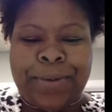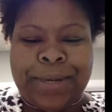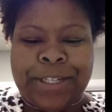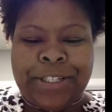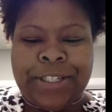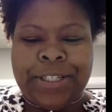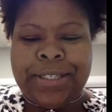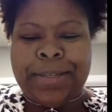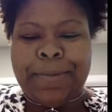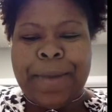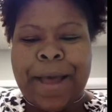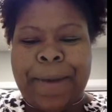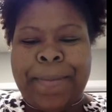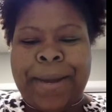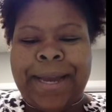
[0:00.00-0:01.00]
questions
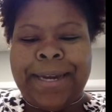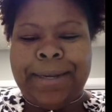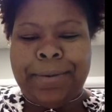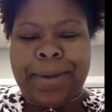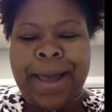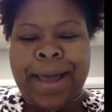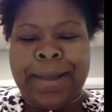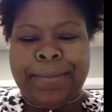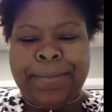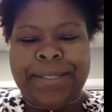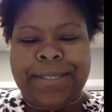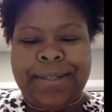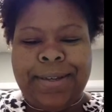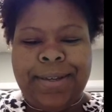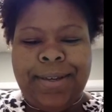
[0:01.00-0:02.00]
about body
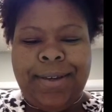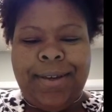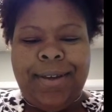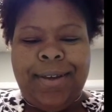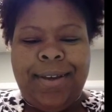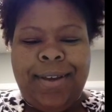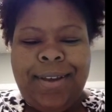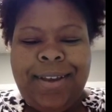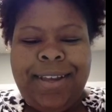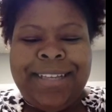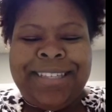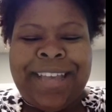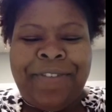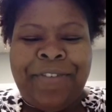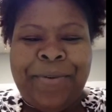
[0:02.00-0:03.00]
wraps.
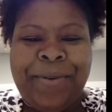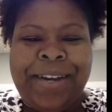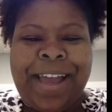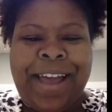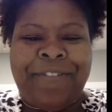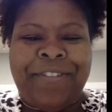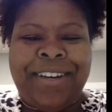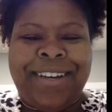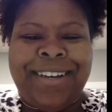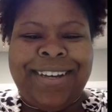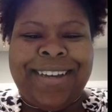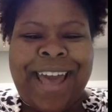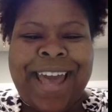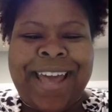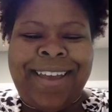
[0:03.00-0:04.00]
Is everyone having a good
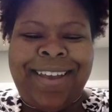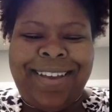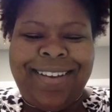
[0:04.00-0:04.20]
day?